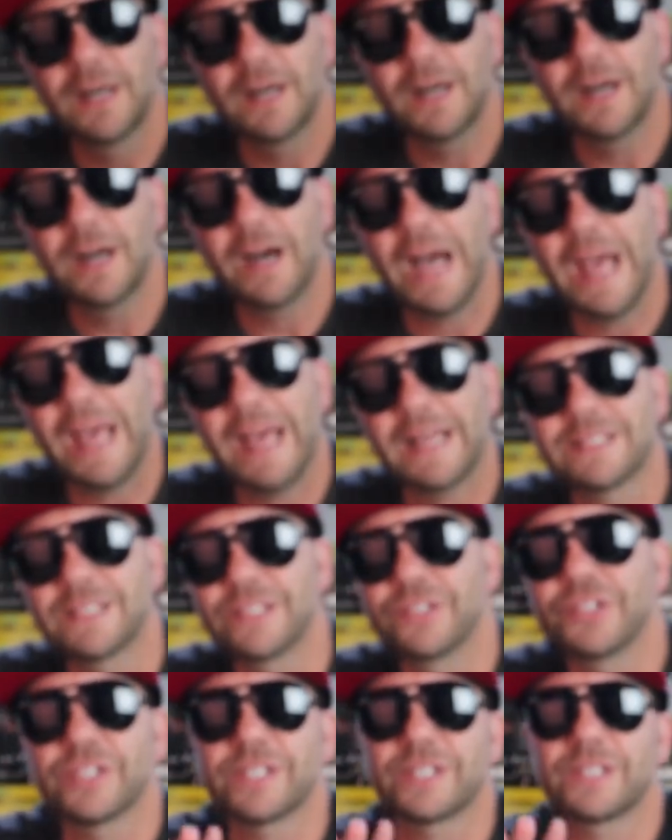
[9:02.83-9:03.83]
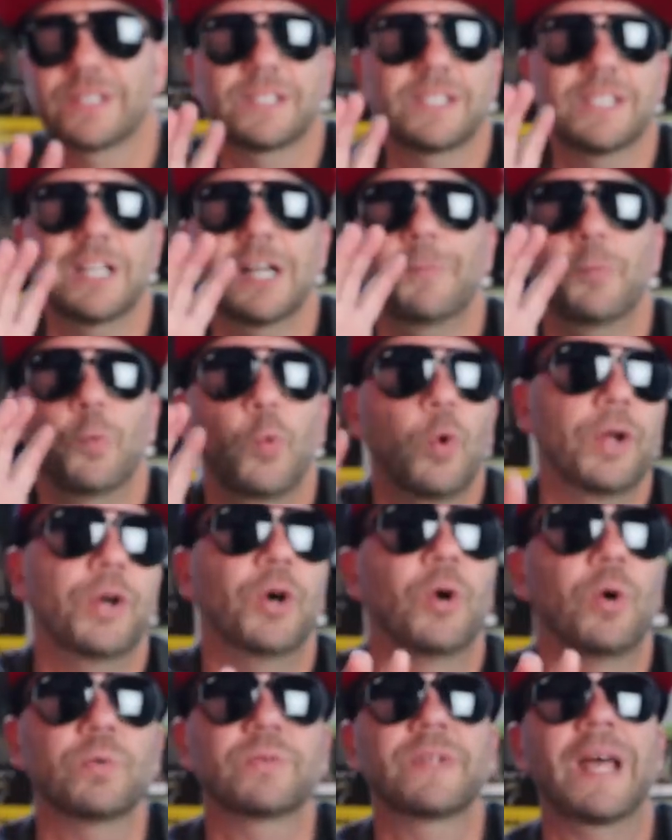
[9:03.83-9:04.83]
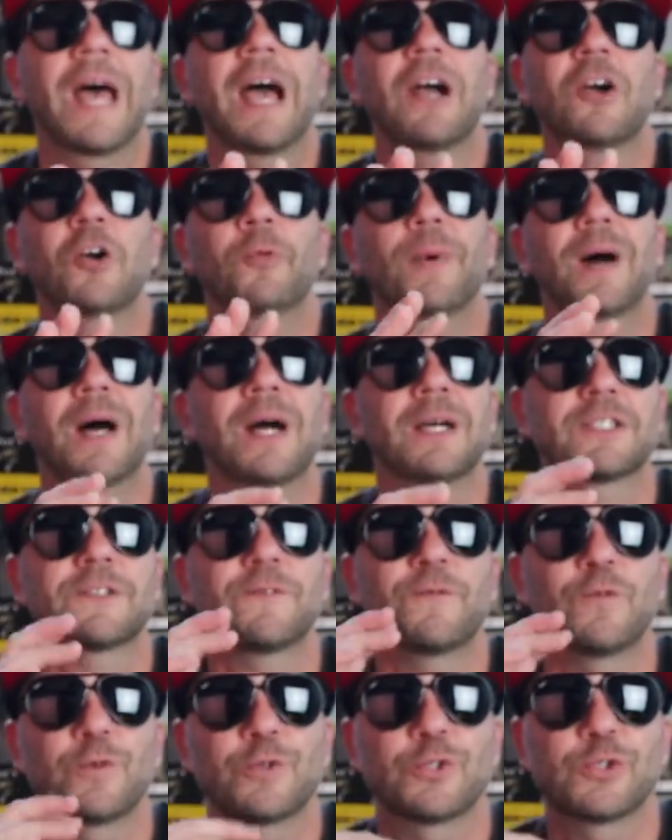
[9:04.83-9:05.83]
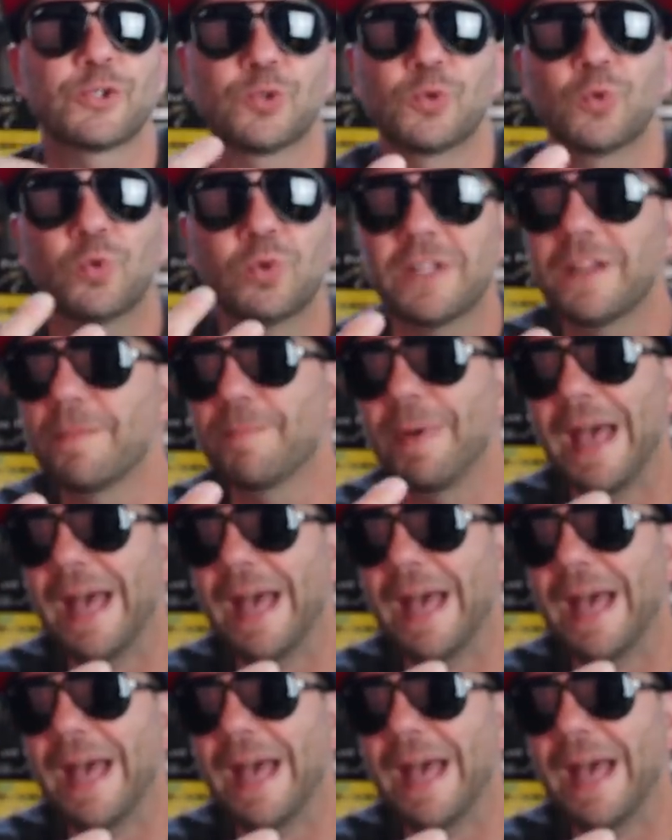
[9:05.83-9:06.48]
I actually just set up one whole tackle box for schooling